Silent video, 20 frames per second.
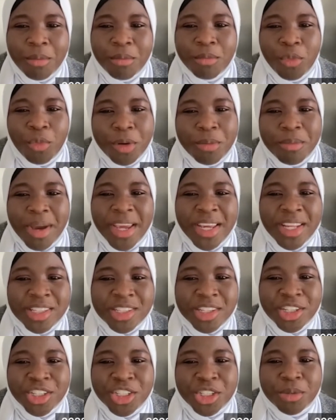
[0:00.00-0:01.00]
with my
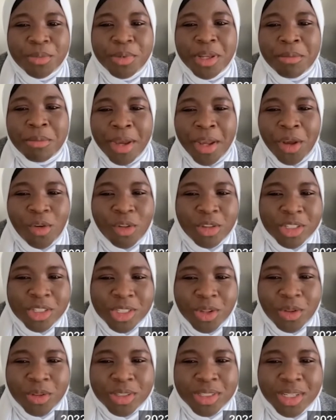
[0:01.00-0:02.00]
internship and my
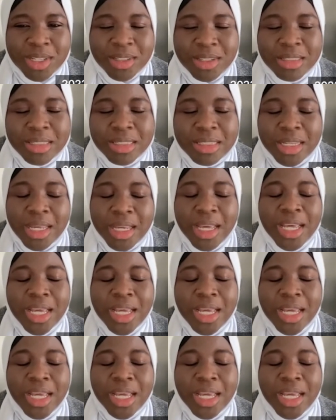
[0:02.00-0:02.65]
consultancy.